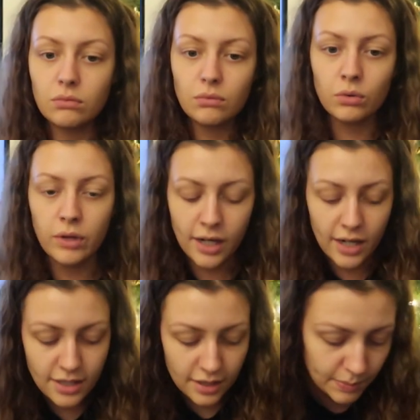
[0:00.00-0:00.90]
all that I
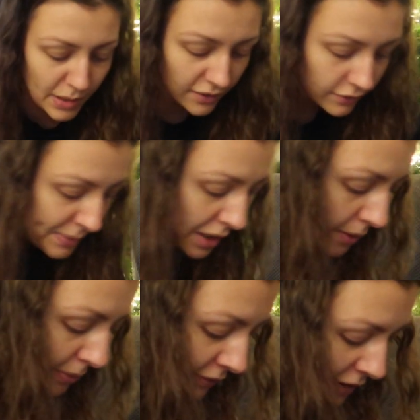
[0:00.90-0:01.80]
needed apart from a
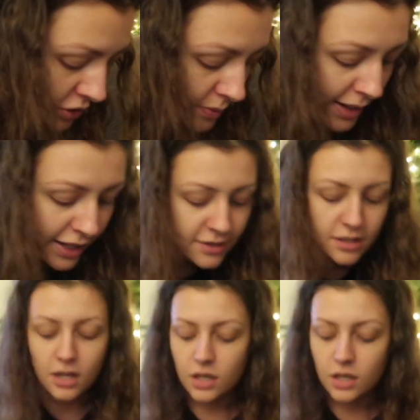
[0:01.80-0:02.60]
couple of extra bits.